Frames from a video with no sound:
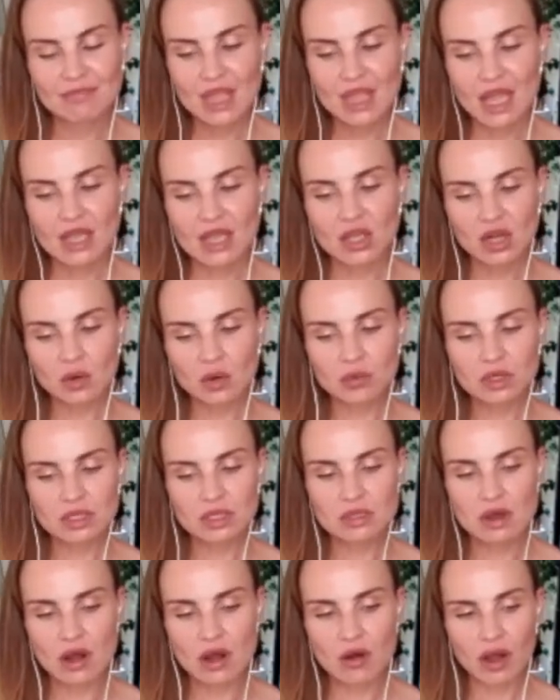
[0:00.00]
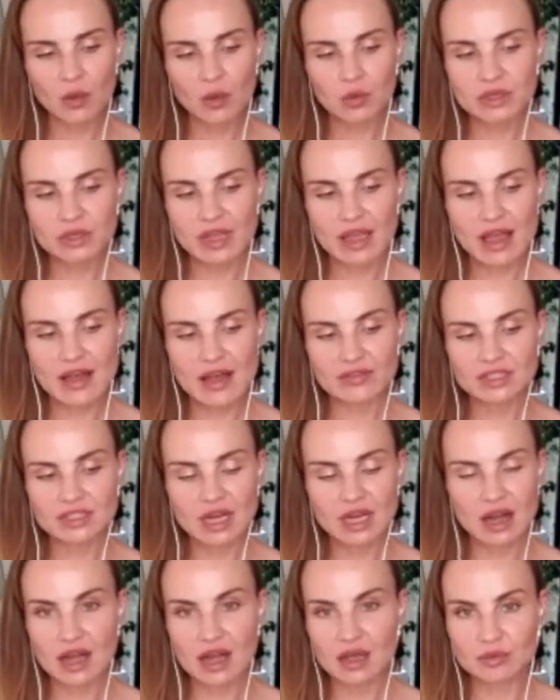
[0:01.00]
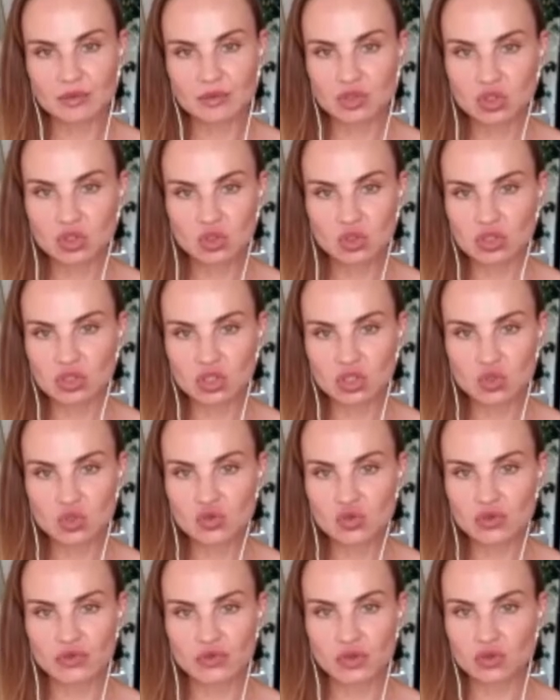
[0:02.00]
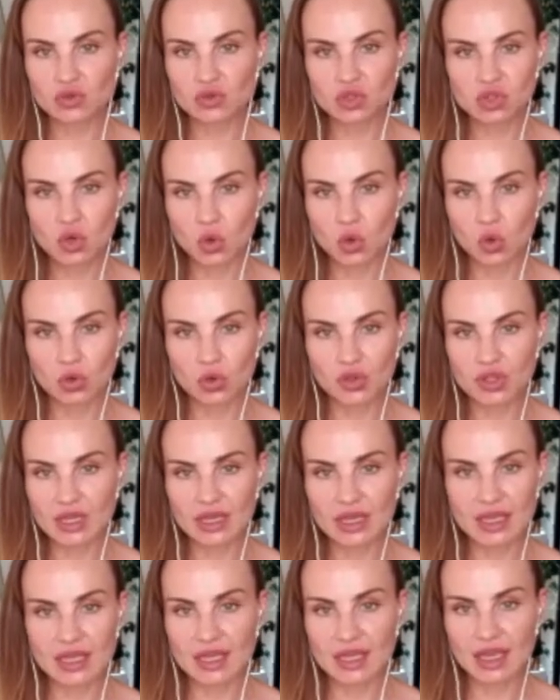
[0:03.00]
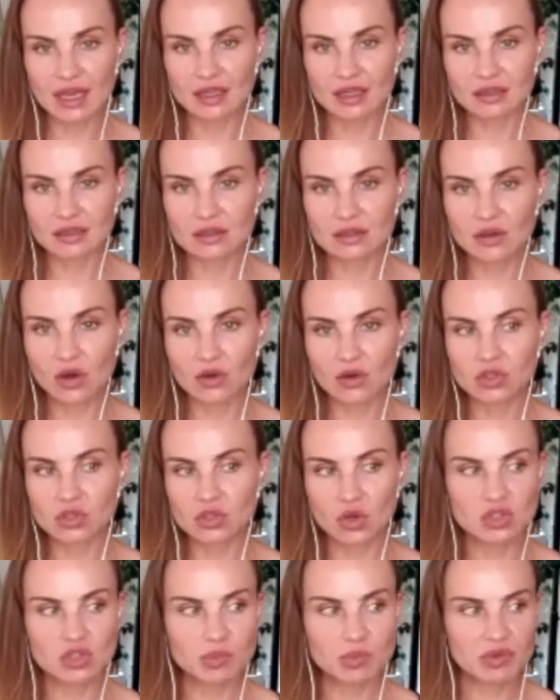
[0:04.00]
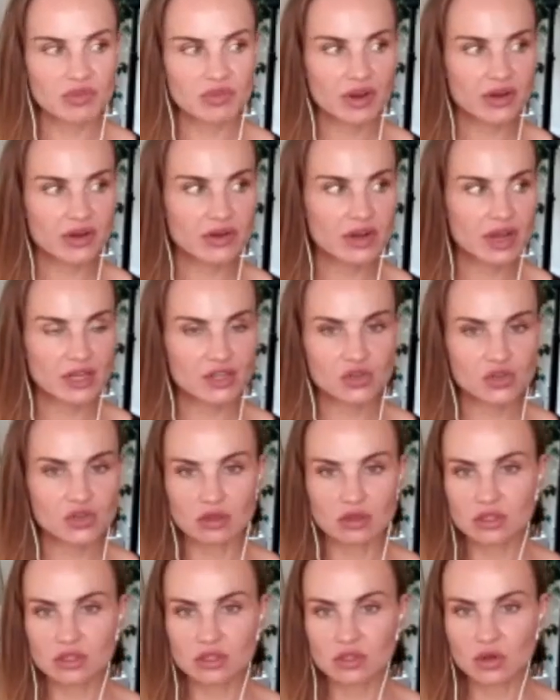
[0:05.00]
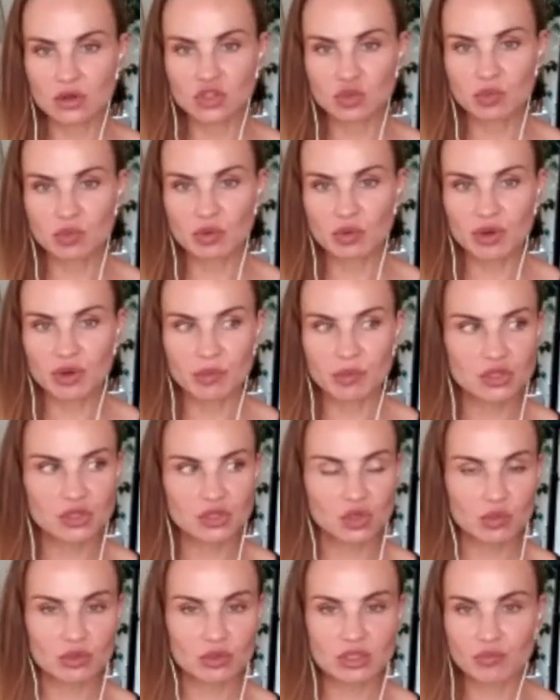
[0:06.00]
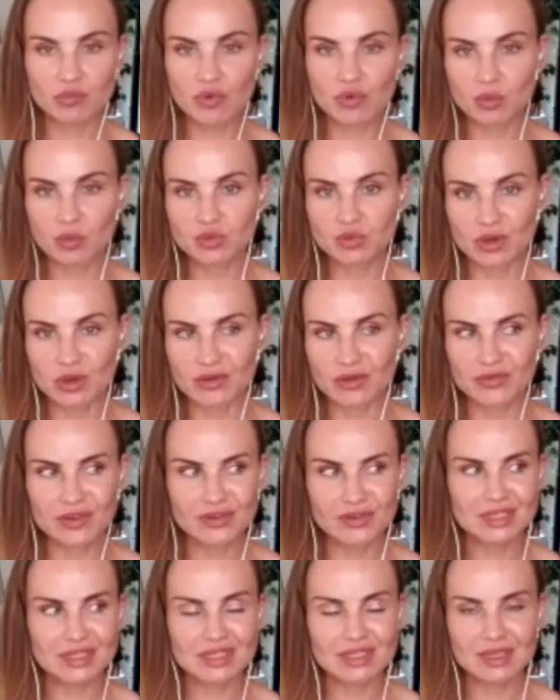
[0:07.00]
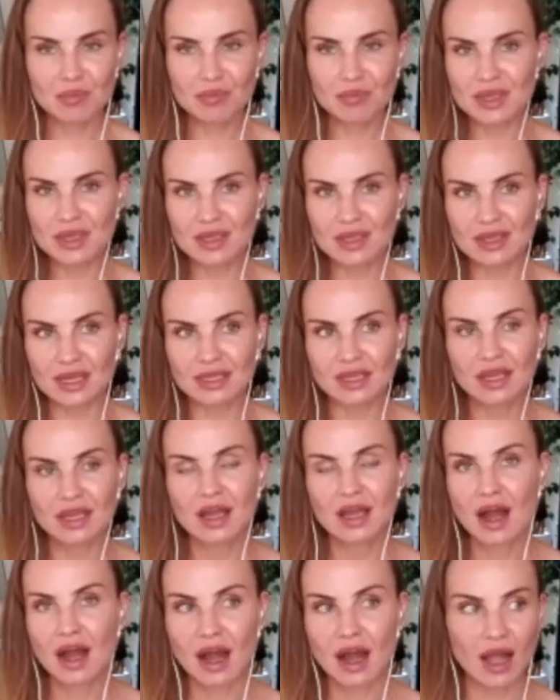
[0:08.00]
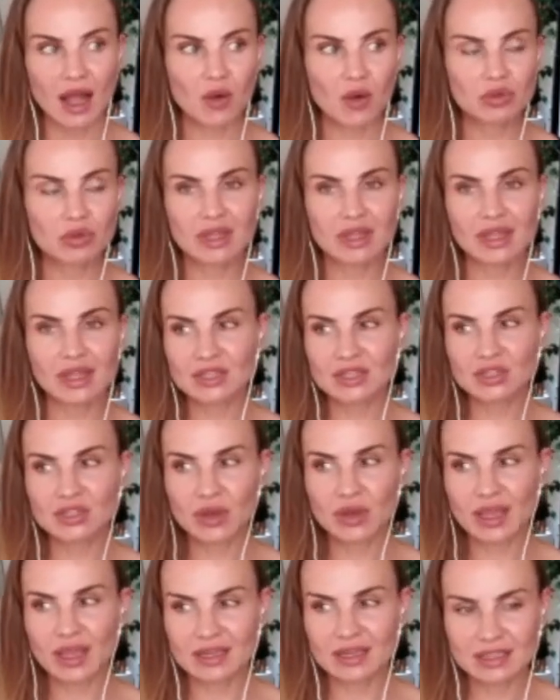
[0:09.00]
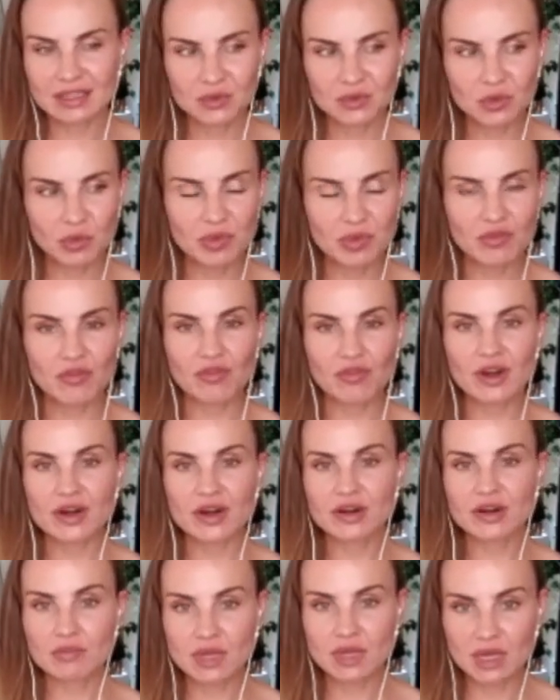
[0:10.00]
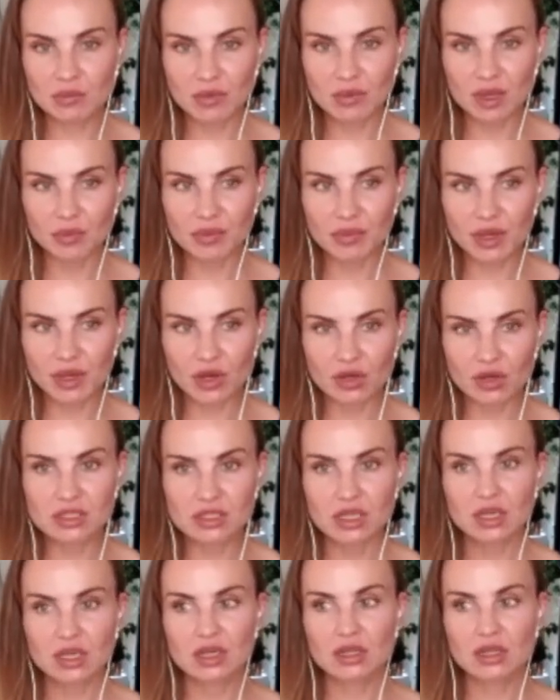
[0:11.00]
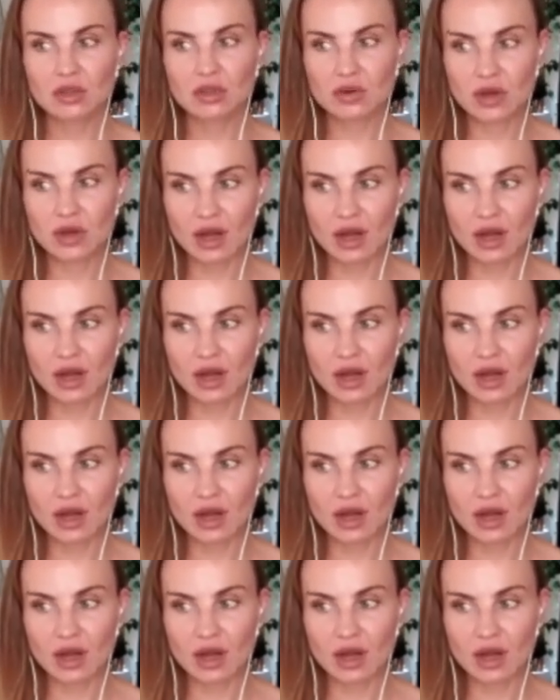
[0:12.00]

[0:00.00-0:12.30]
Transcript: you know what? No, I won't have time to do this, to review this whole thing again. No, it's going to be very natural. It's going to be pretty much almost impromptu. If there is something that I would like to edit, it will be very minimal because look,